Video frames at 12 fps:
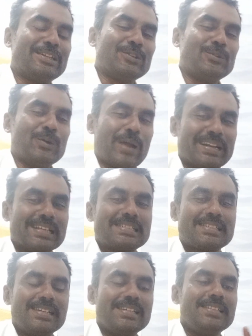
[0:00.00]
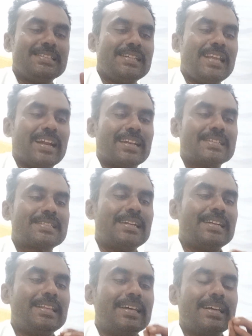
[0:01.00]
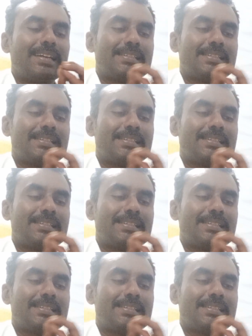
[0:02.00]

to understand easily understand the